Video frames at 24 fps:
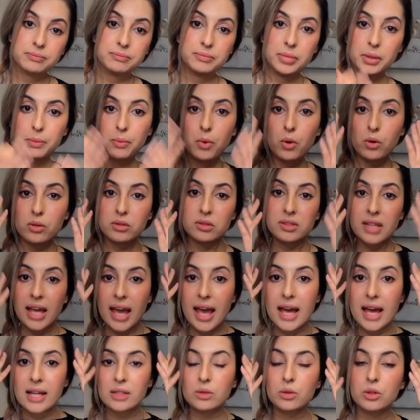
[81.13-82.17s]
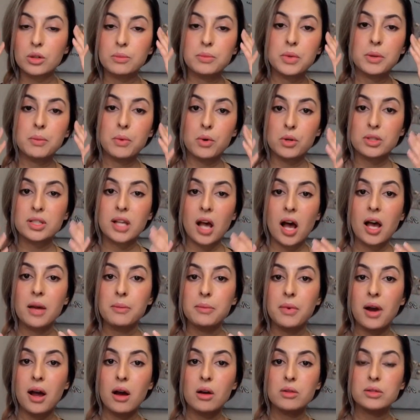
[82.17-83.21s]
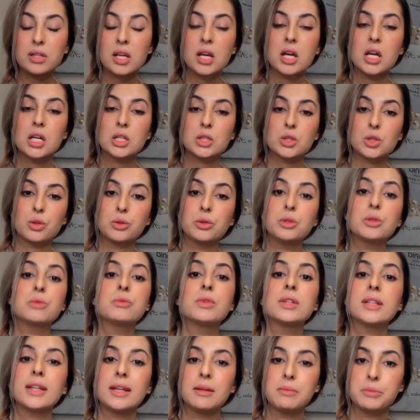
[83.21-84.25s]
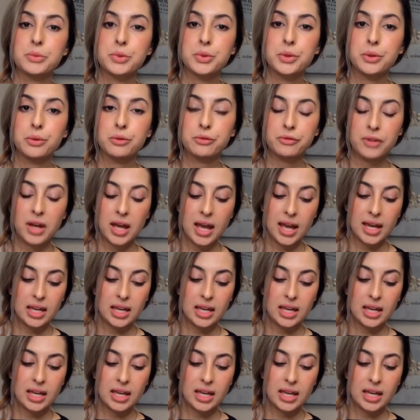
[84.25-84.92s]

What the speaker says: people's head or people's eyebrows, so you will improve.